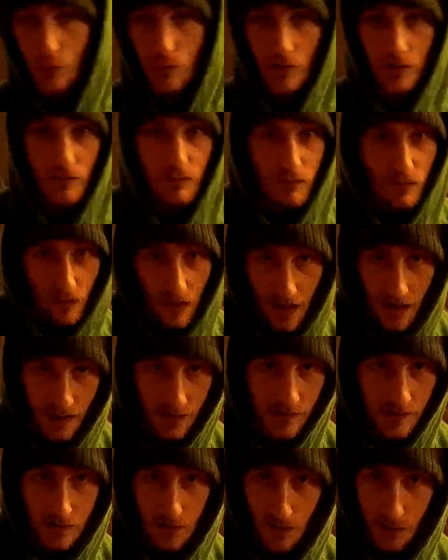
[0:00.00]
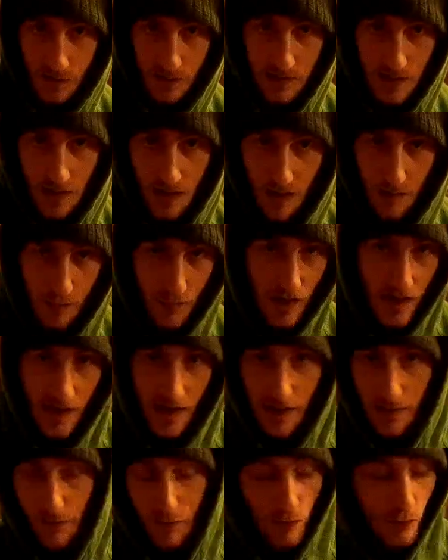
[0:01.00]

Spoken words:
want to fly this all the time, not having